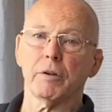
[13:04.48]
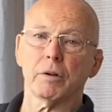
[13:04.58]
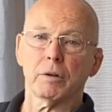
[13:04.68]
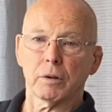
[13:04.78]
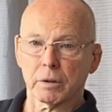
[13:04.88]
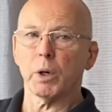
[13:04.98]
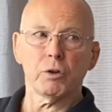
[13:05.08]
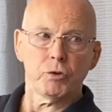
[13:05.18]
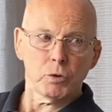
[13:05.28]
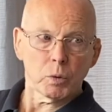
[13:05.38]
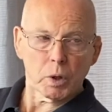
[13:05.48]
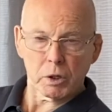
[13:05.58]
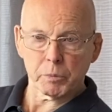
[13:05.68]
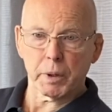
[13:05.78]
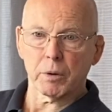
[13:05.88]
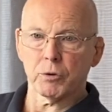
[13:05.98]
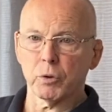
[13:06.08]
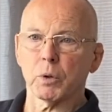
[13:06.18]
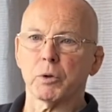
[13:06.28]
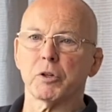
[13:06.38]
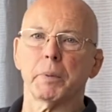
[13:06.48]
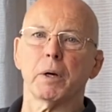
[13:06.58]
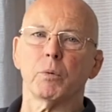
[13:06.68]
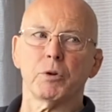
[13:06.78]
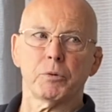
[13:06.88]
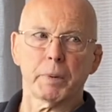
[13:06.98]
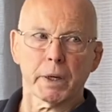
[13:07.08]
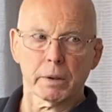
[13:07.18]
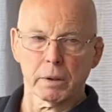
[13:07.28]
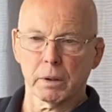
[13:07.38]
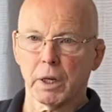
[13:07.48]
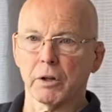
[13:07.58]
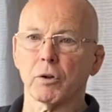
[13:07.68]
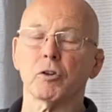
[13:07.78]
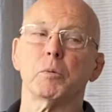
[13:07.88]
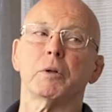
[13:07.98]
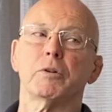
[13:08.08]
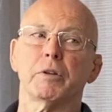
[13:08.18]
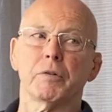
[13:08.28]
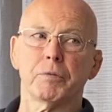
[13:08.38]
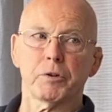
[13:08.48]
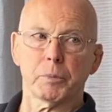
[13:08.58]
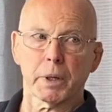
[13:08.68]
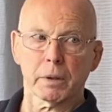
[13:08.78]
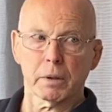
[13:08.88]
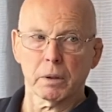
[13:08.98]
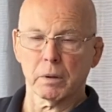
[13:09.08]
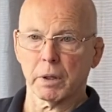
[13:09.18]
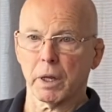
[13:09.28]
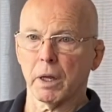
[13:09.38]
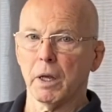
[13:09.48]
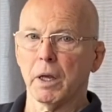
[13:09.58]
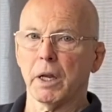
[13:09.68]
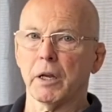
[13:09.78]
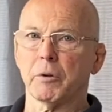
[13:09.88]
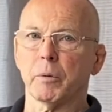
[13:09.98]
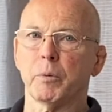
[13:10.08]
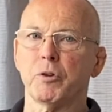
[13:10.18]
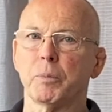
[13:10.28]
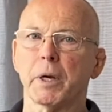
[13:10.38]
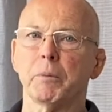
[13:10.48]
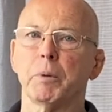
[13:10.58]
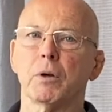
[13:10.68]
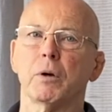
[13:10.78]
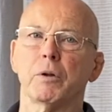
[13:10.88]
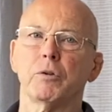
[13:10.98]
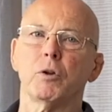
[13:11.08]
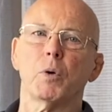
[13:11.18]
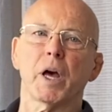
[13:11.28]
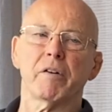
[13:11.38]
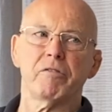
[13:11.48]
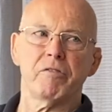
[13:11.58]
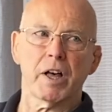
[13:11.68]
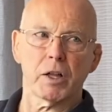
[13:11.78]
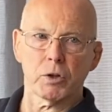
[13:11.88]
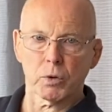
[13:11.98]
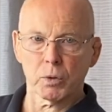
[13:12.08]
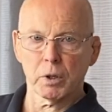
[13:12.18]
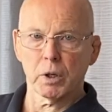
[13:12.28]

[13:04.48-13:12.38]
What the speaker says: I said, look, what is judo all about? Judo is about respect. And it's also about self-respect, okay? And it's a respect because you have value.